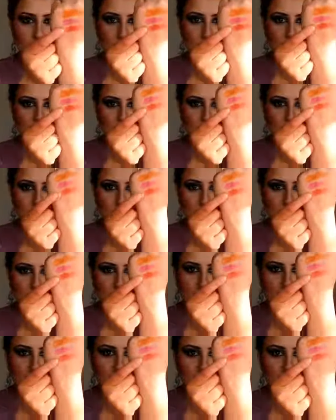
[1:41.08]
This is the
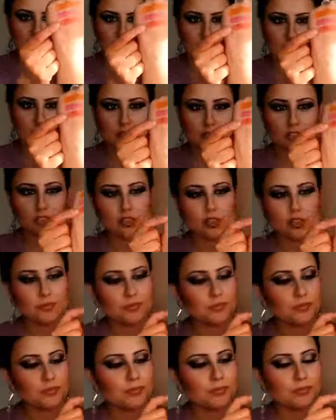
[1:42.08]
Scandalous blush.
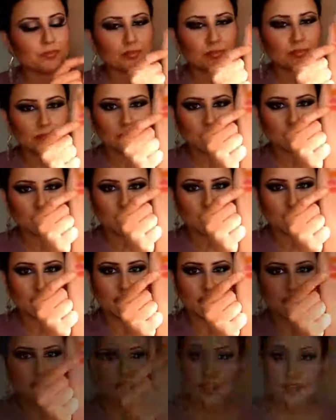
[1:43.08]

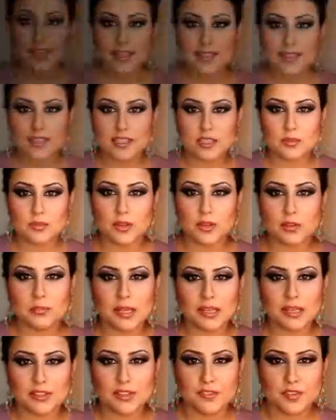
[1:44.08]
Next is one of
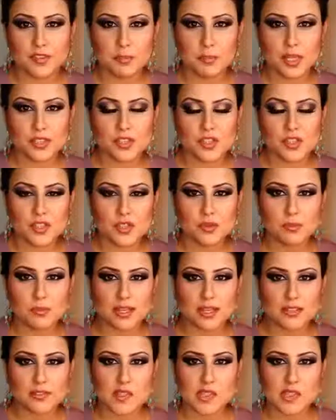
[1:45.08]
my favorite blushes. You
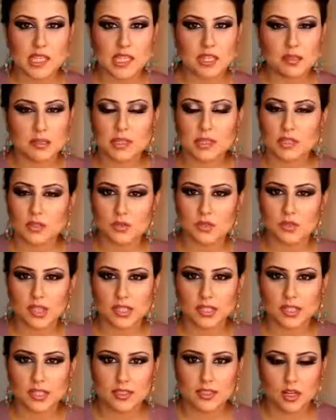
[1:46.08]
might have seen me
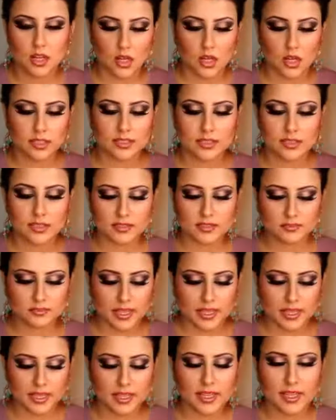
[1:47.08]
using this a lot in
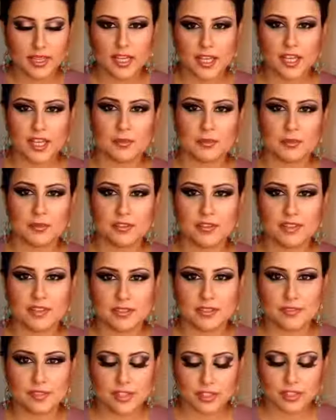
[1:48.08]
my
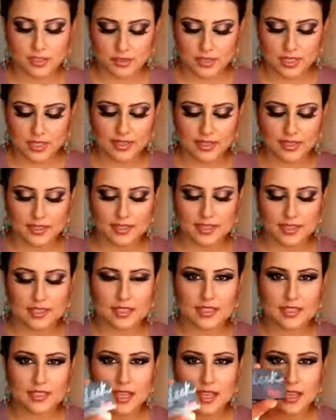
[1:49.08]
previous videos, and this
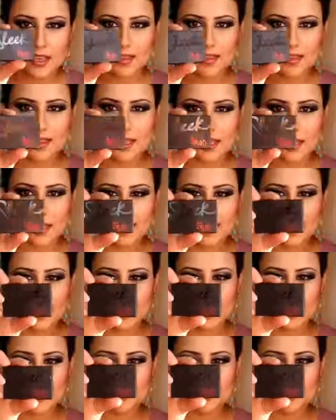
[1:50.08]
is the